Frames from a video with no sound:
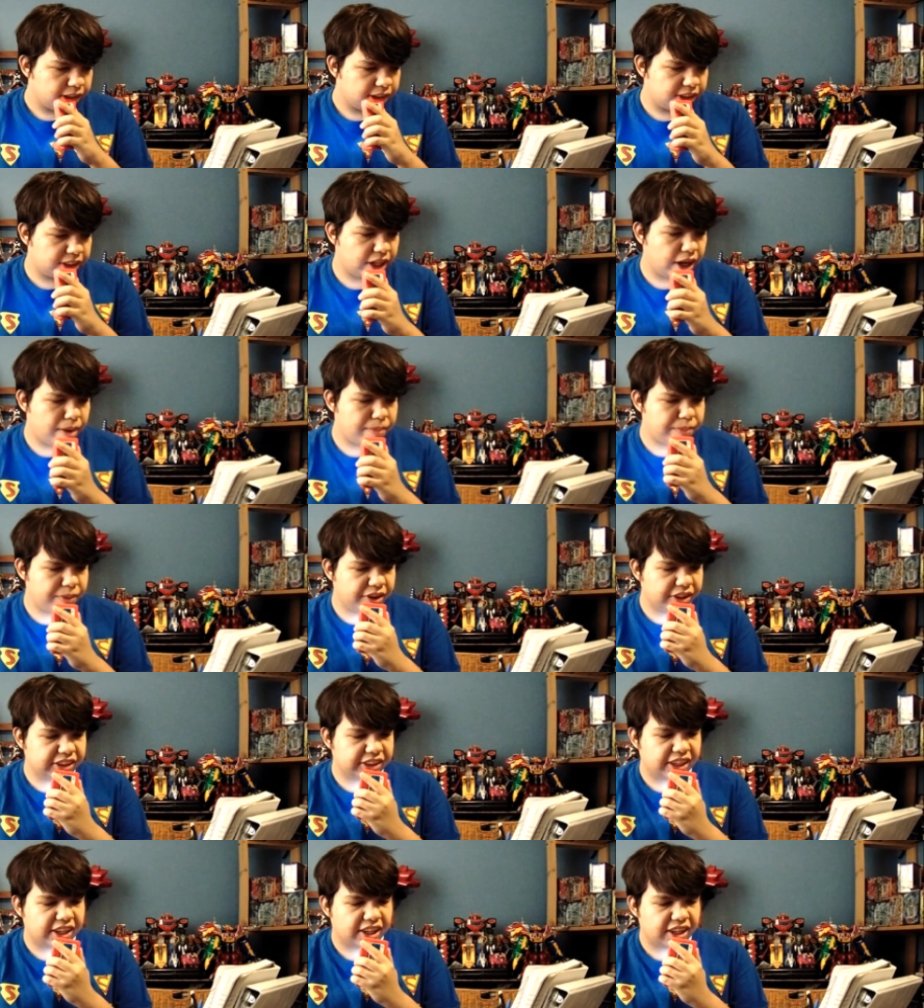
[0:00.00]

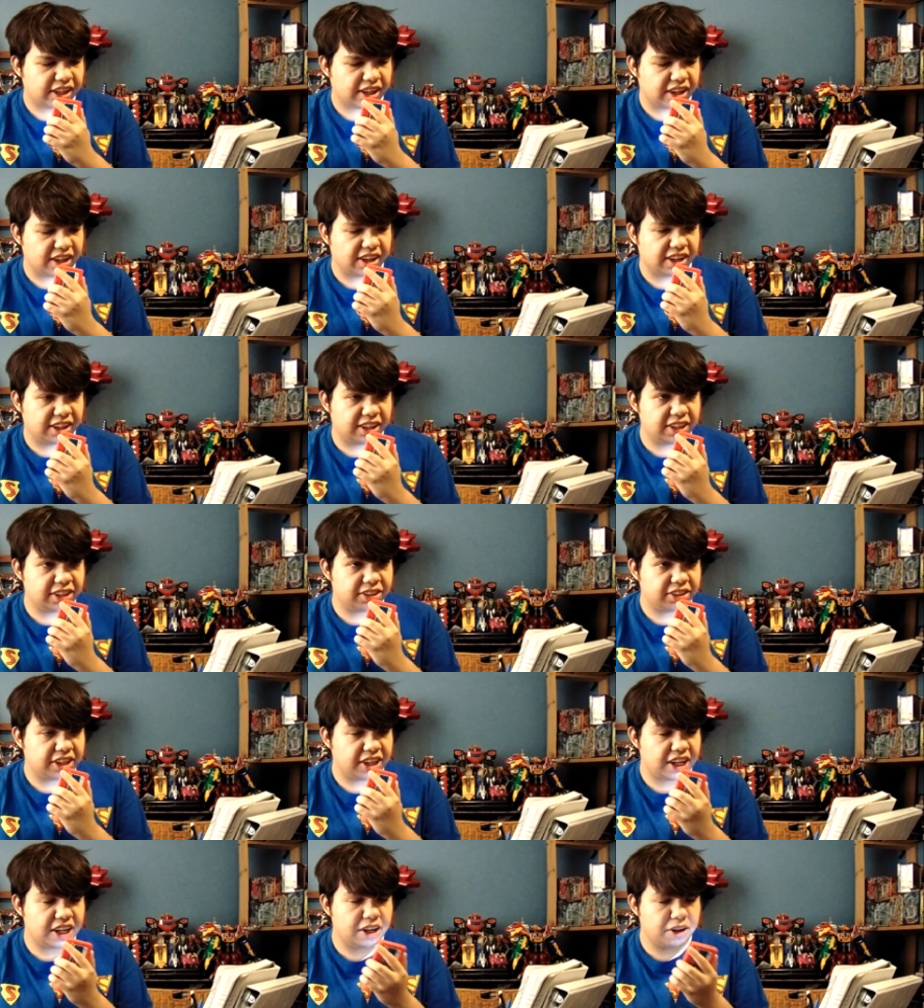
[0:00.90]
Chopper's at
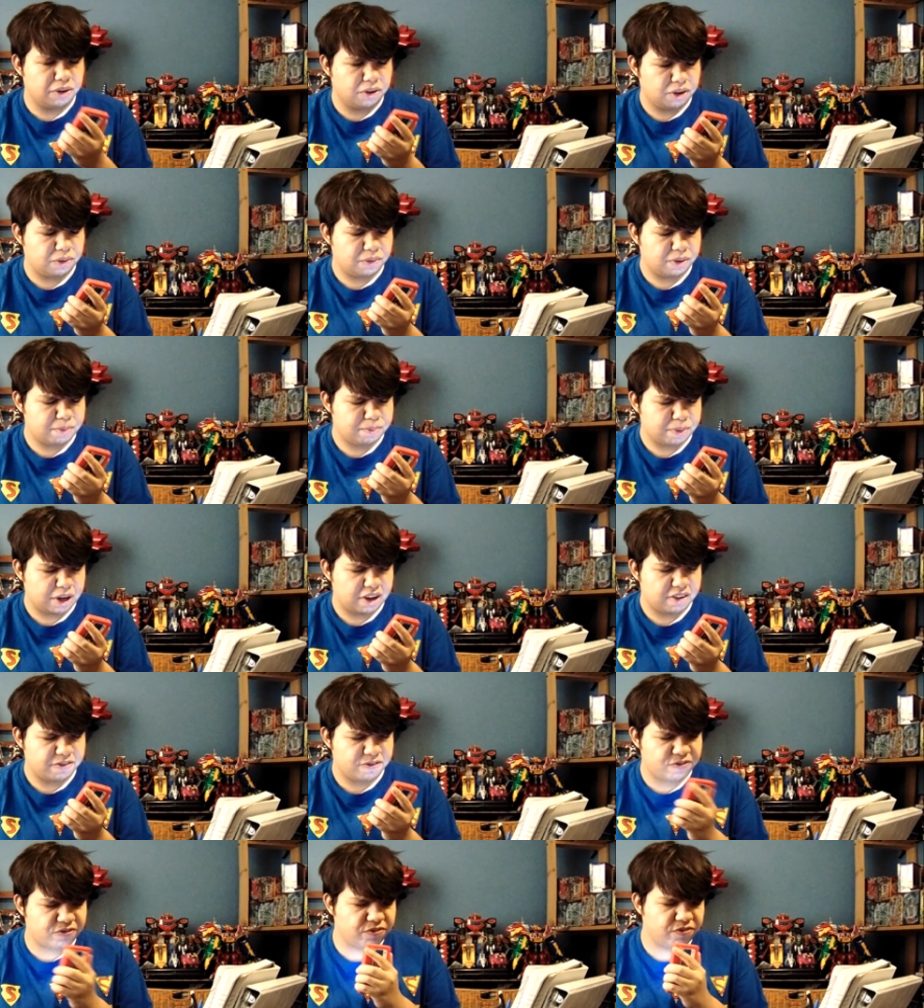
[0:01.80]
100. He only went
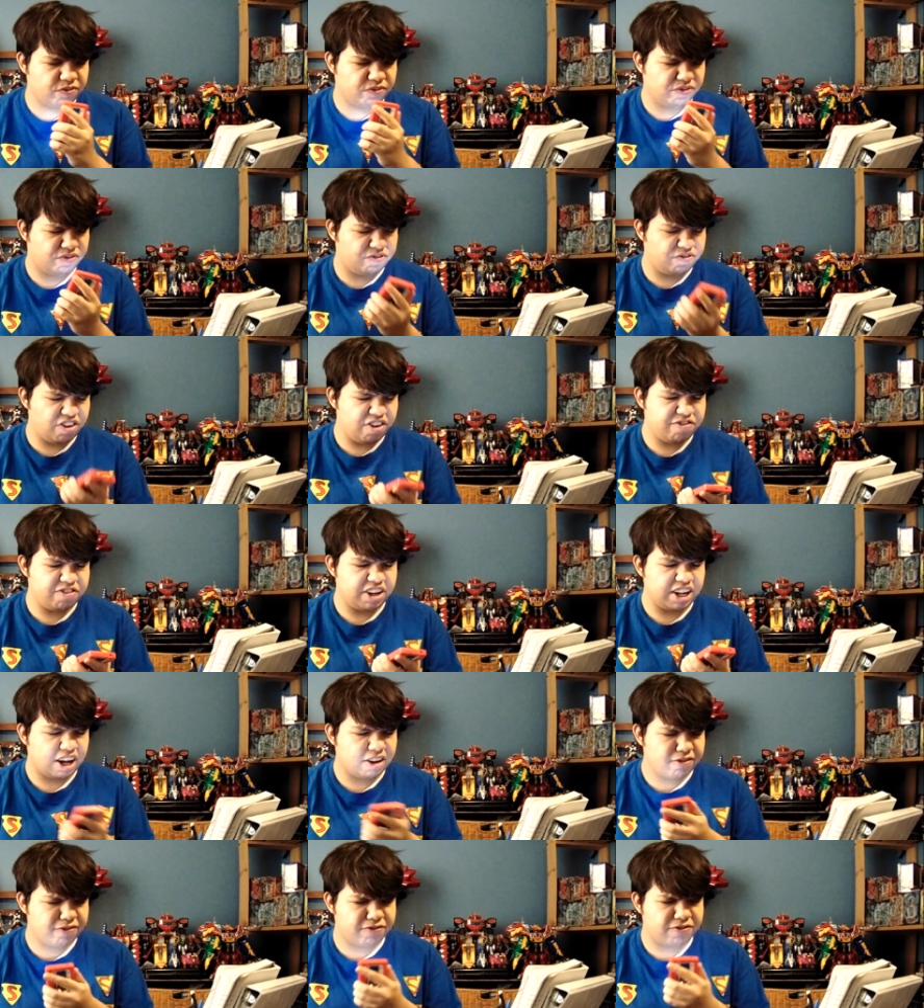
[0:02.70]
like 50,
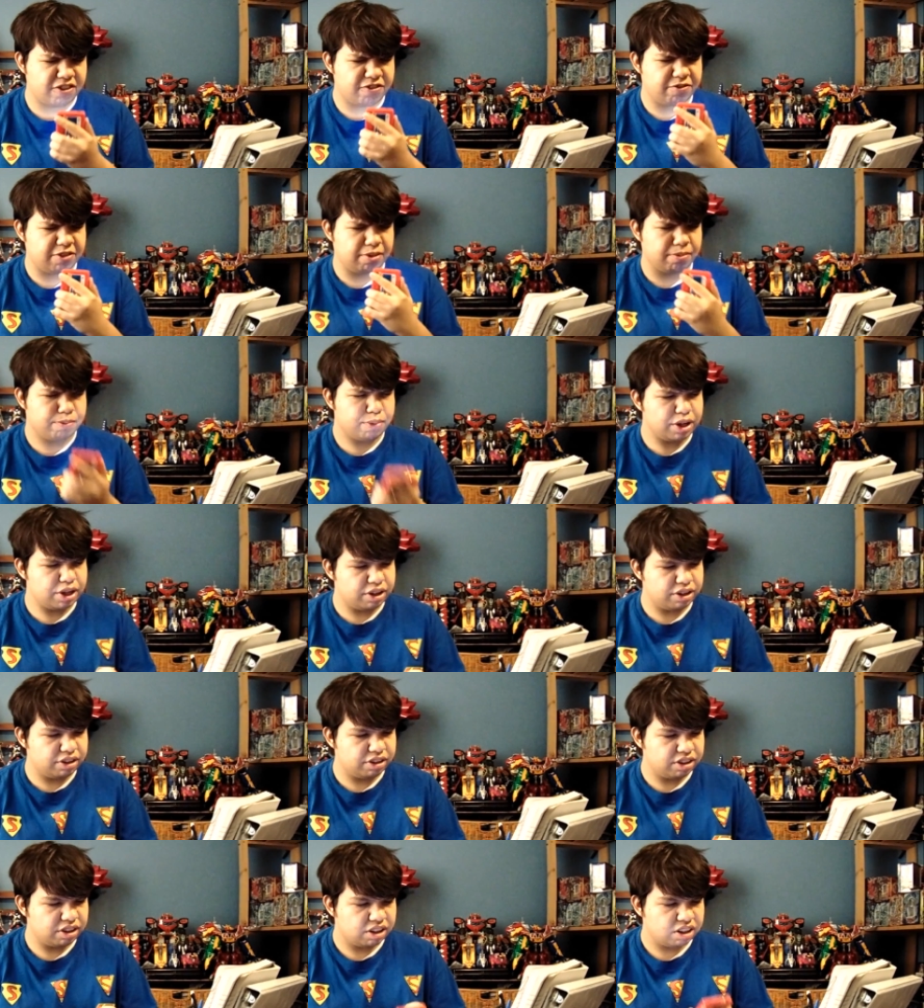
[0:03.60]
not 50
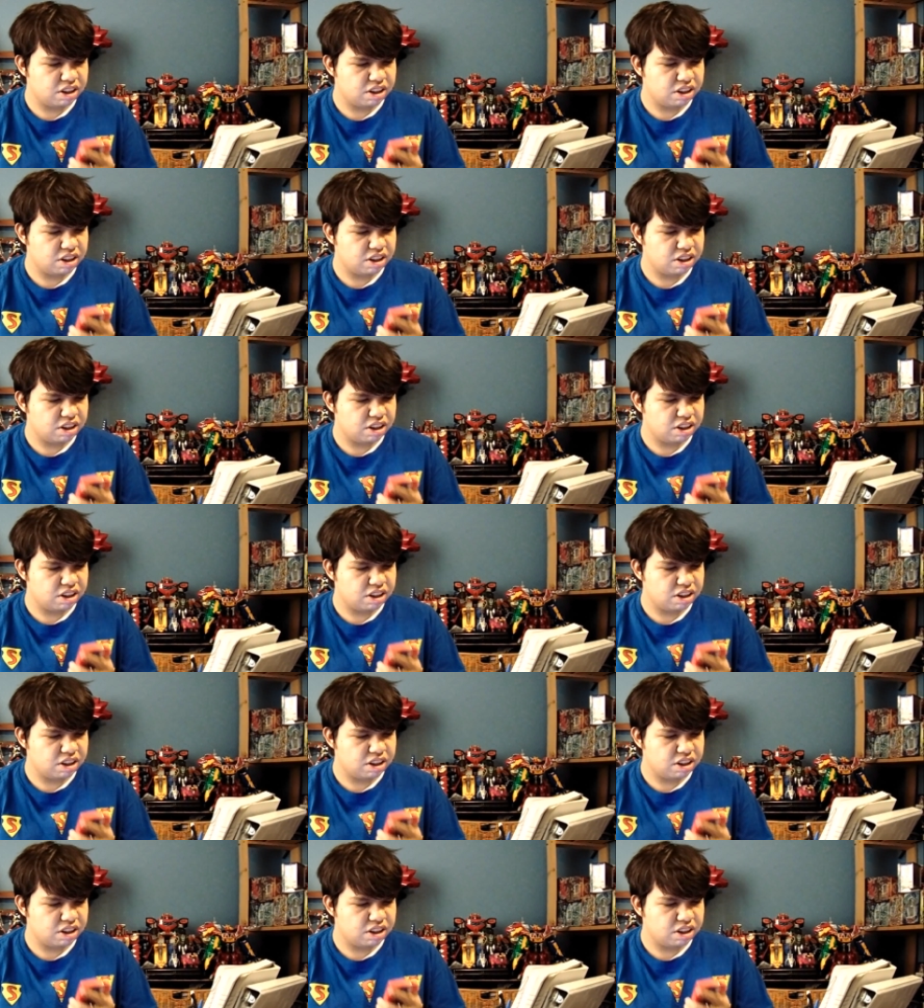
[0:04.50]
mil.